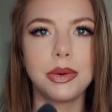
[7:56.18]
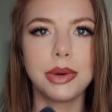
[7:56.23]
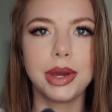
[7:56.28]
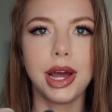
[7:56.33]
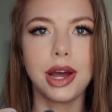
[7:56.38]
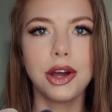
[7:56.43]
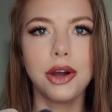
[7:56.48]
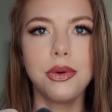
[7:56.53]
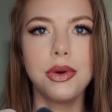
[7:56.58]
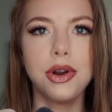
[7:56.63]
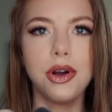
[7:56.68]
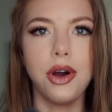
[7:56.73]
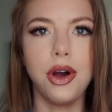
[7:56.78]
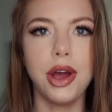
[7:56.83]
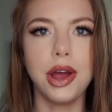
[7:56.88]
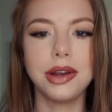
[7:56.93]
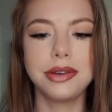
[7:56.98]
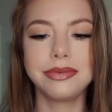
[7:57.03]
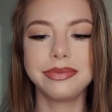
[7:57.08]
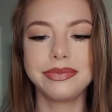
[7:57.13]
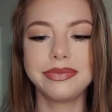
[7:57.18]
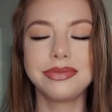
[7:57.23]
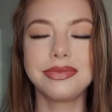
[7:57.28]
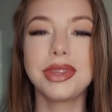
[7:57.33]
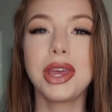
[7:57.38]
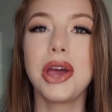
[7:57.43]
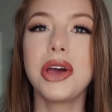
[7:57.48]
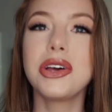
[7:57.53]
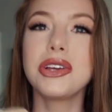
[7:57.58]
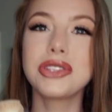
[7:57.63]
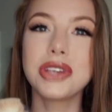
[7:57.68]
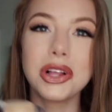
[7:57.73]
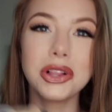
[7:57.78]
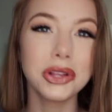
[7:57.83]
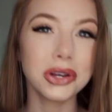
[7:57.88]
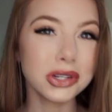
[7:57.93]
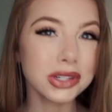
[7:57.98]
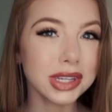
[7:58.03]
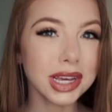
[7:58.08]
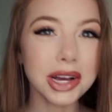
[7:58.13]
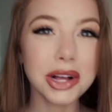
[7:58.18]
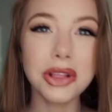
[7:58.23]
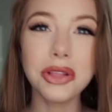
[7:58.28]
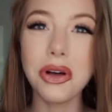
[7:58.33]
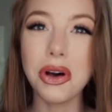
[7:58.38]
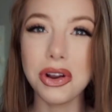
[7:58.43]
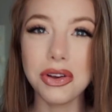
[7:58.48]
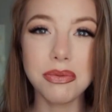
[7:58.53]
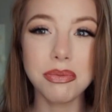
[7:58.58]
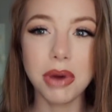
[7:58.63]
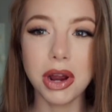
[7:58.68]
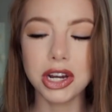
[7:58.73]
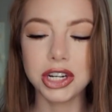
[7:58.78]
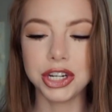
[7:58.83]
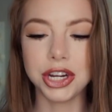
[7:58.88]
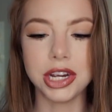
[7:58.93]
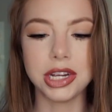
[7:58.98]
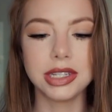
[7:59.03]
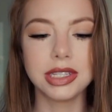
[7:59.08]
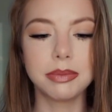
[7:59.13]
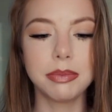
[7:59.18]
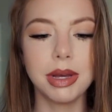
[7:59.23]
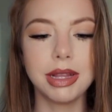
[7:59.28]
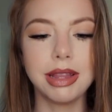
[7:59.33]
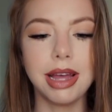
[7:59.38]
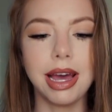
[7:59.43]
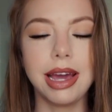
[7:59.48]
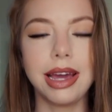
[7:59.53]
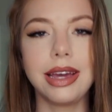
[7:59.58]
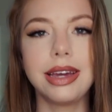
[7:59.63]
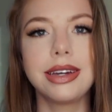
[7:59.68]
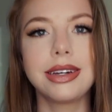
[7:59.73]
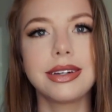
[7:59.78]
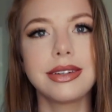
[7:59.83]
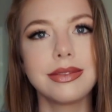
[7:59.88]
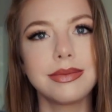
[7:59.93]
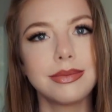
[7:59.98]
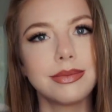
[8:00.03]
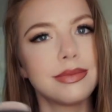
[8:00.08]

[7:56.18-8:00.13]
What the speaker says: what we got going on. So it looks like a lot of brushes, but like,